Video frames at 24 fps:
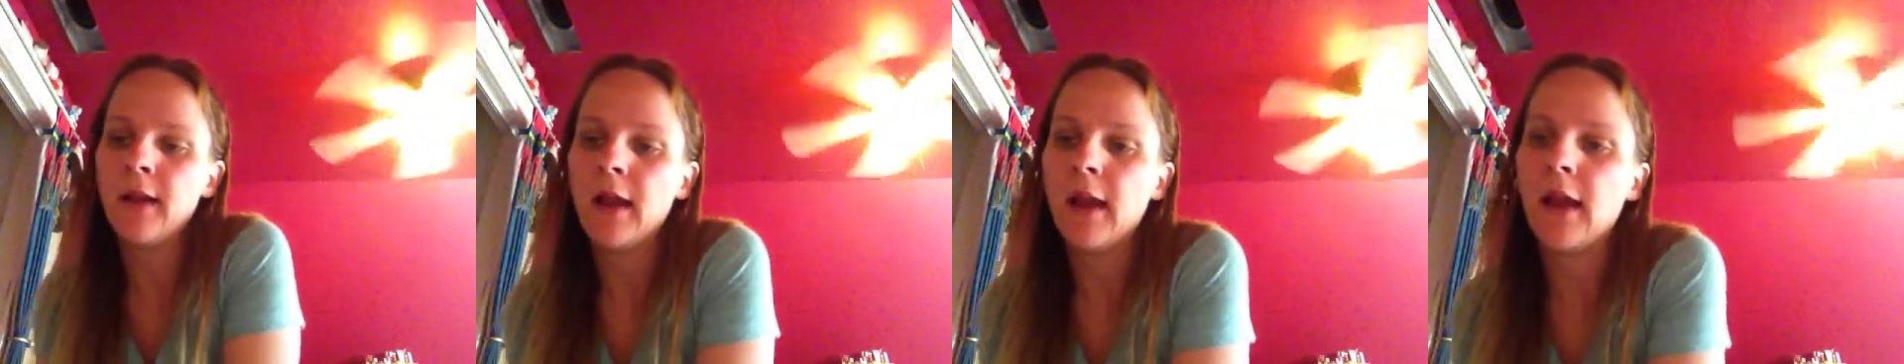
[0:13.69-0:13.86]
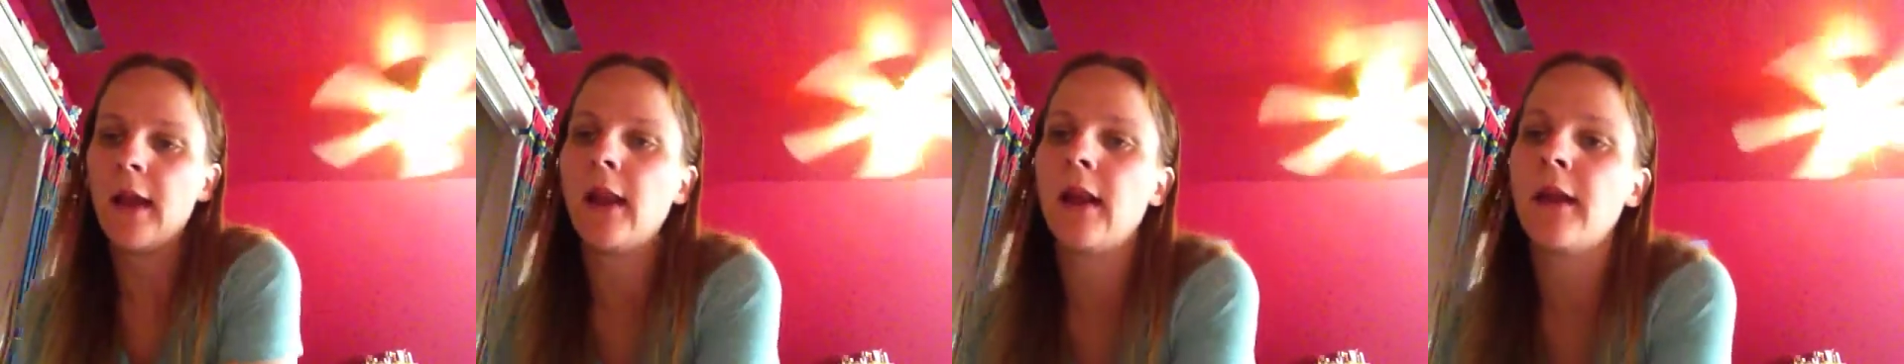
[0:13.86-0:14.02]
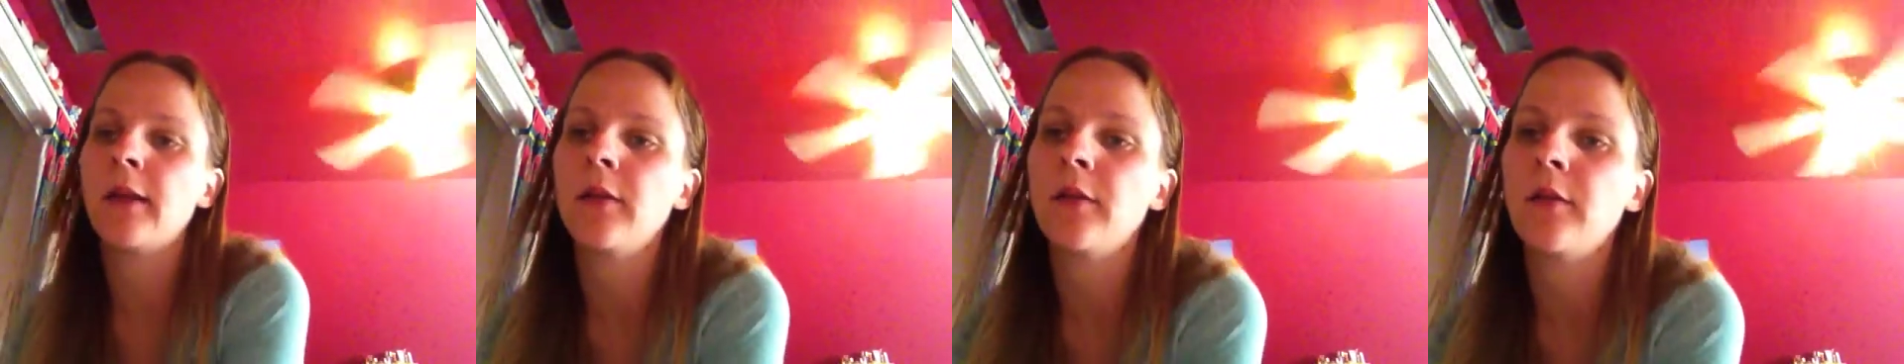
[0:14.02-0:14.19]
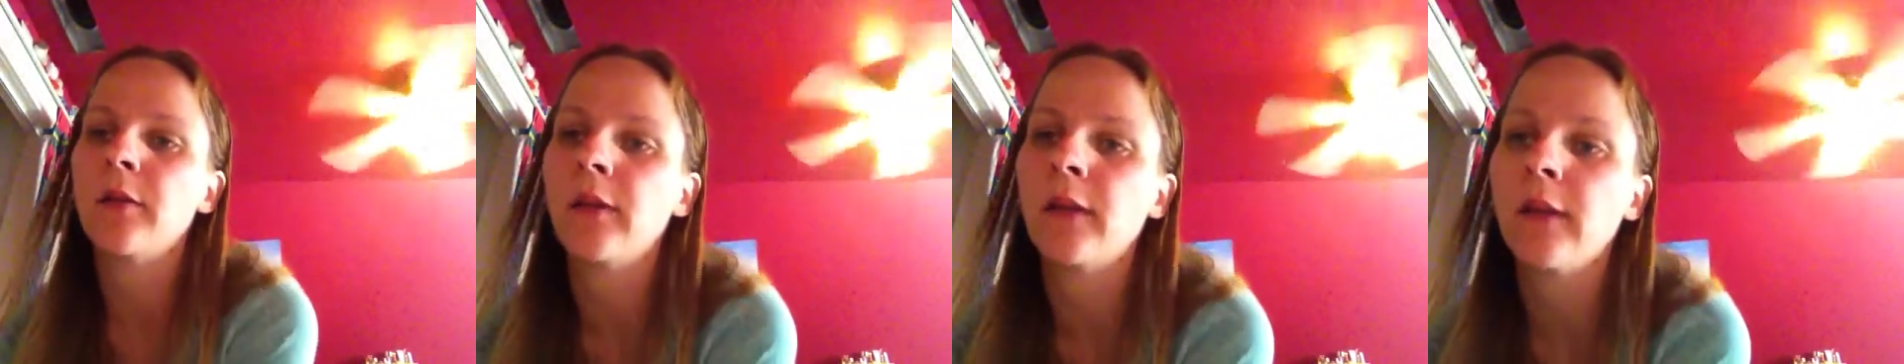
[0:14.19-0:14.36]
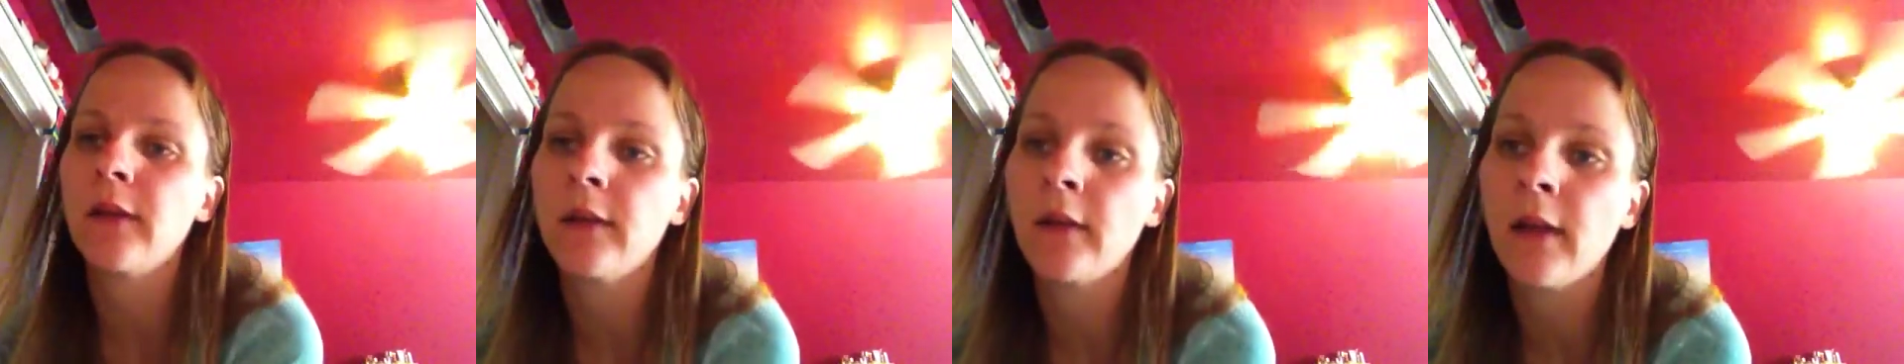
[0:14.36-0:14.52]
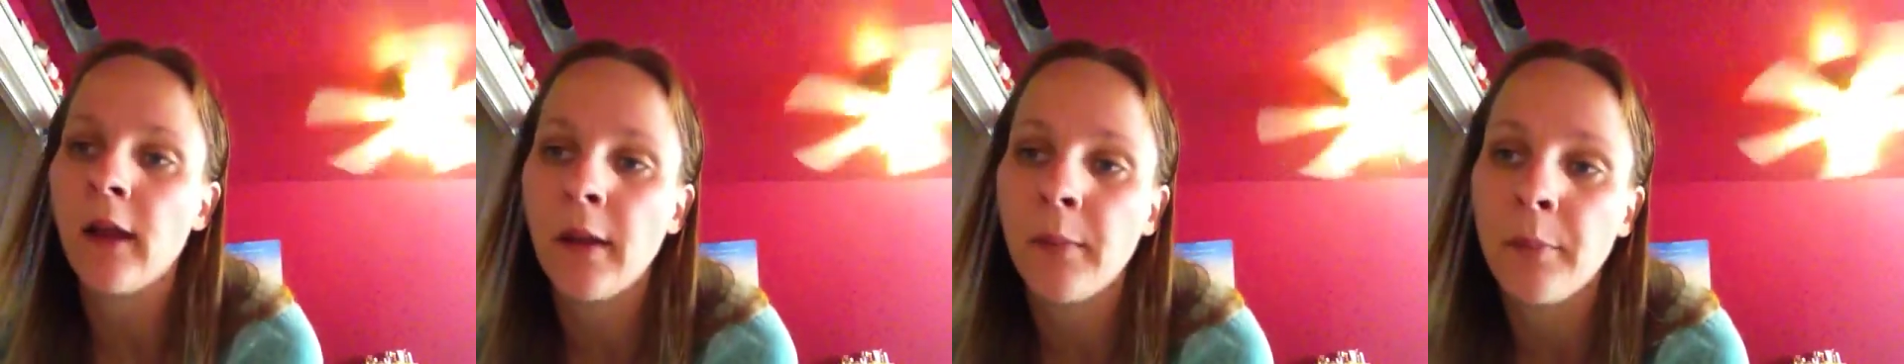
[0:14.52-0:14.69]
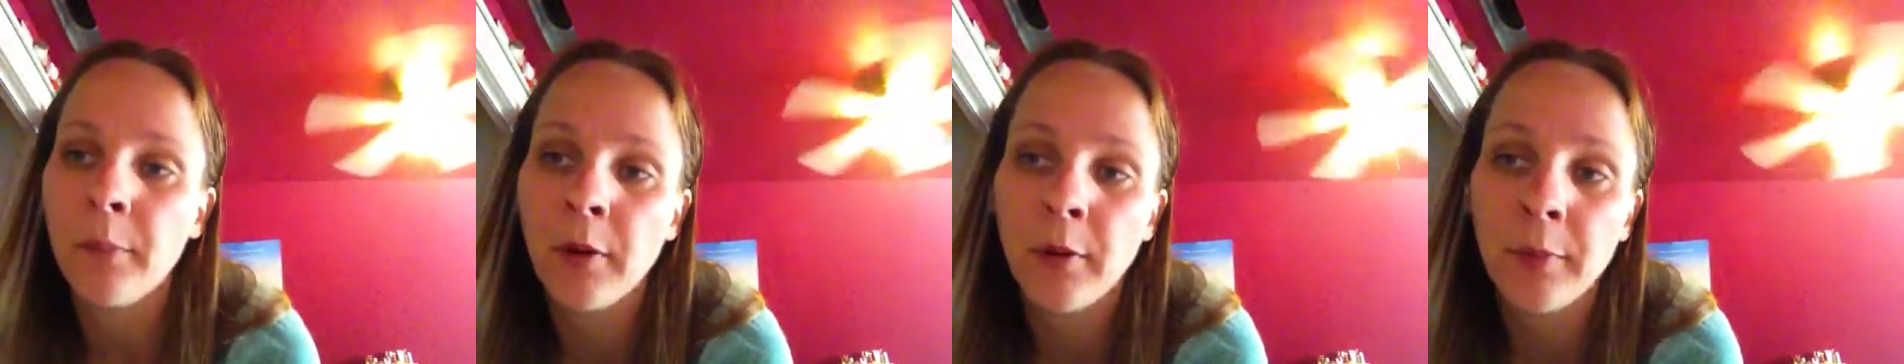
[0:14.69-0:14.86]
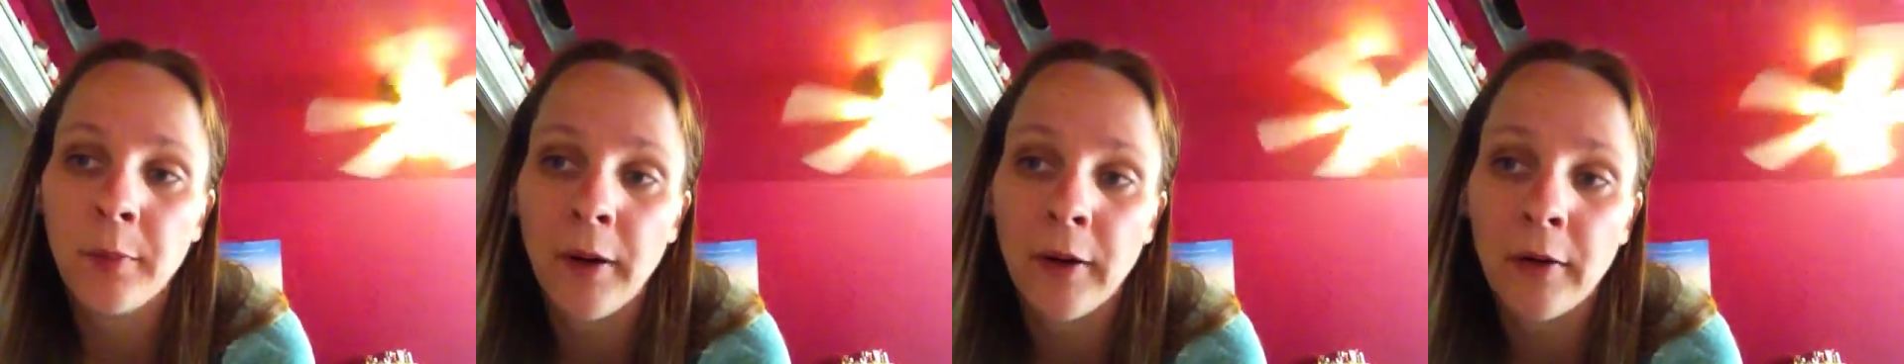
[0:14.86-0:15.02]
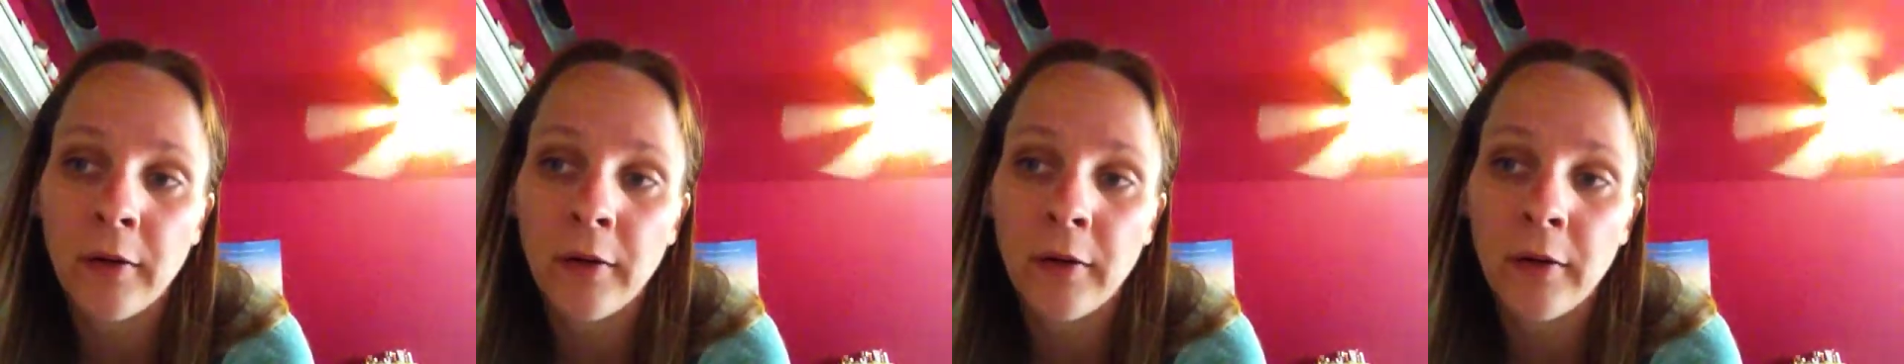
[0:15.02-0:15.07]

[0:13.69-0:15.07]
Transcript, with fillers: and I use it and I put my